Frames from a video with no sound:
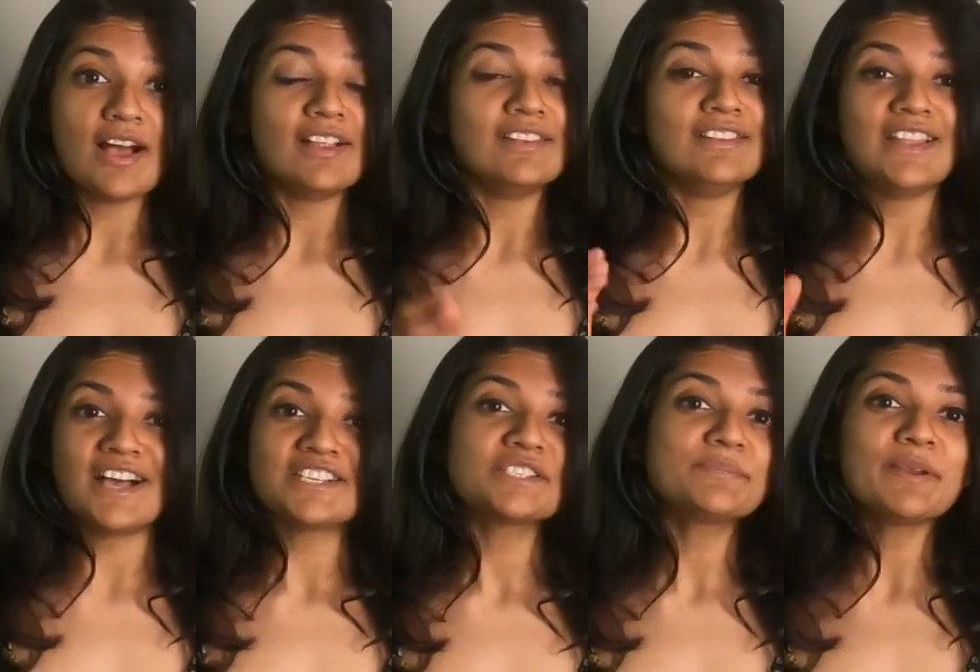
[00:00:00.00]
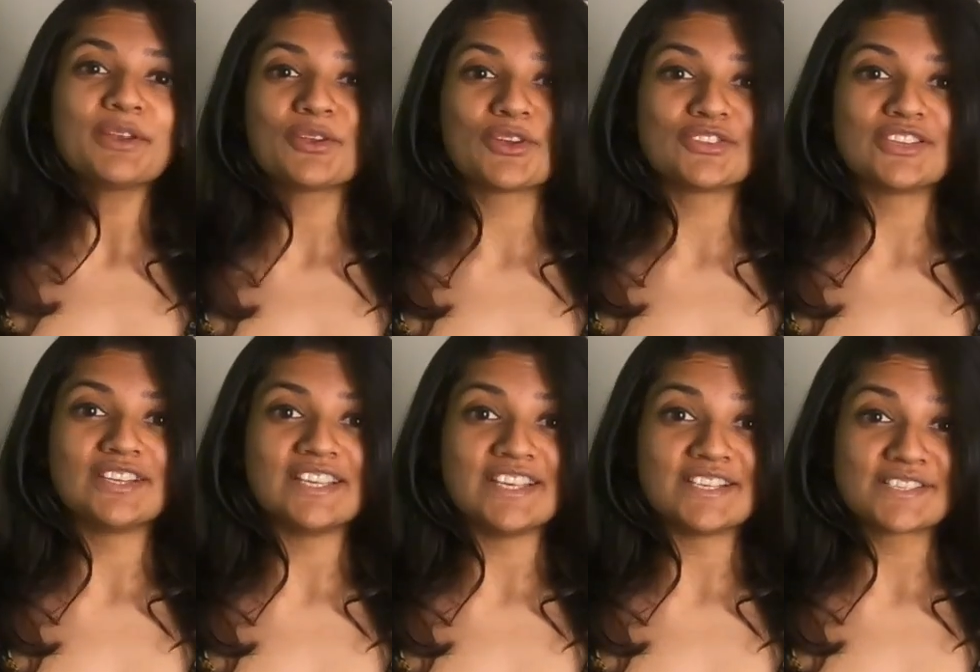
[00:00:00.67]
Last but not the
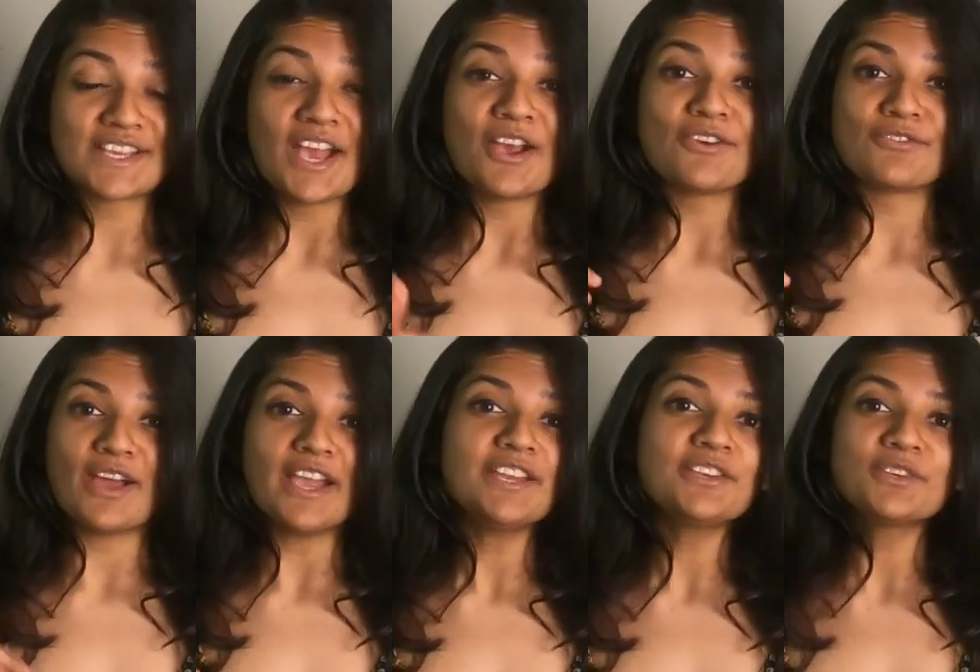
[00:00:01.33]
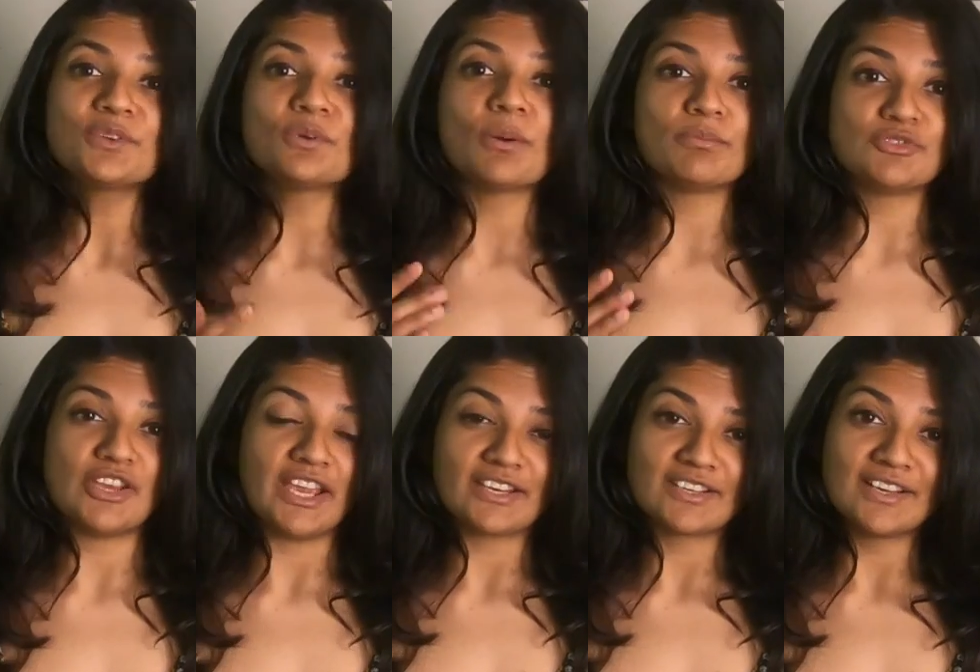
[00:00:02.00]
least, right to
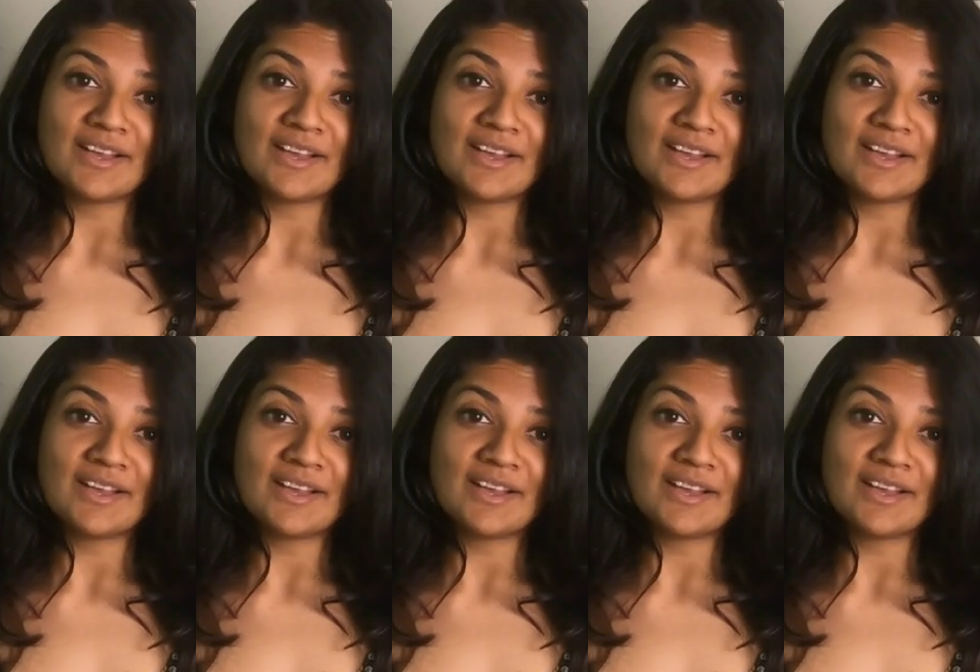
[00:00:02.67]
object,